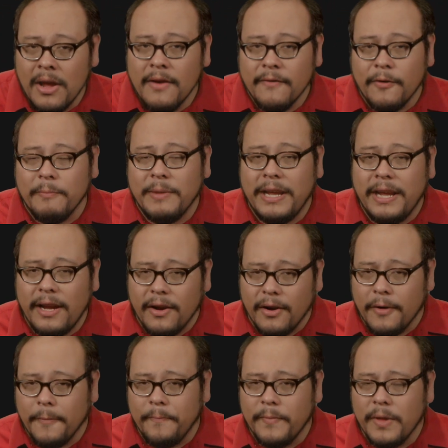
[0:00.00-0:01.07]
From
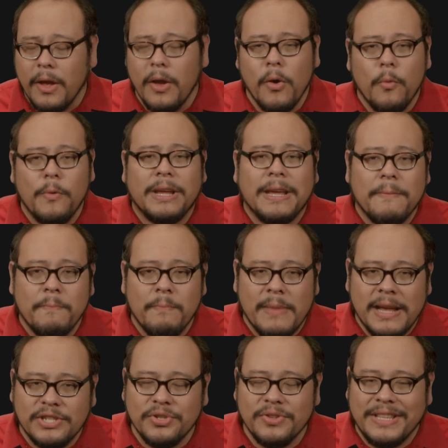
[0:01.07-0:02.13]
here, we can
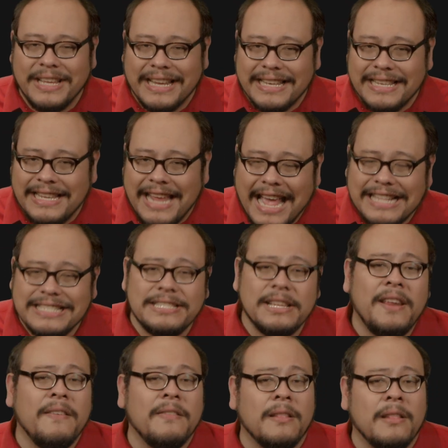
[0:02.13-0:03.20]
measure the
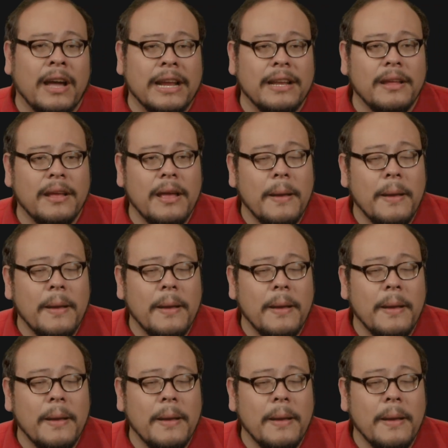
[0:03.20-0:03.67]
intensity of the light